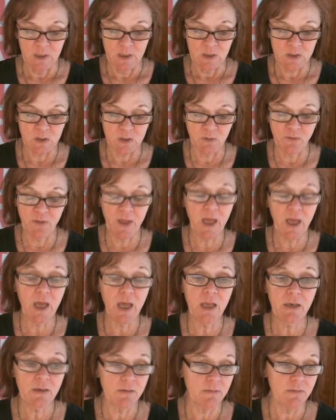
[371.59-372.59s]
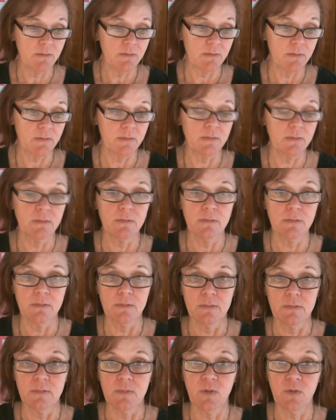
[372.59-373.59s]
So then
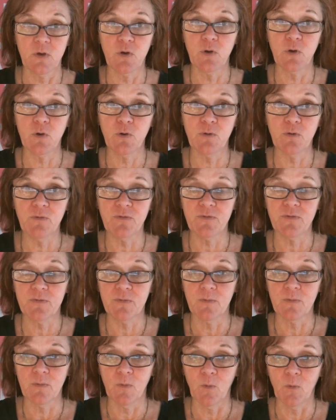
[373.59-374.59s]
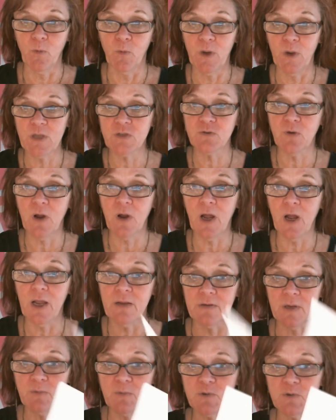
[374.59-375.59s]
you've wet
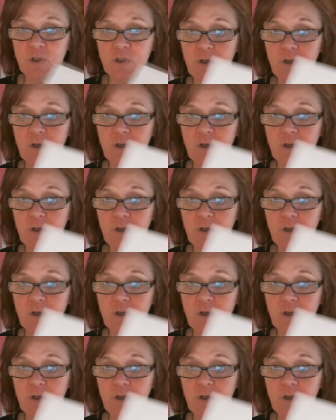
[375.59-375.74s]
dry. Number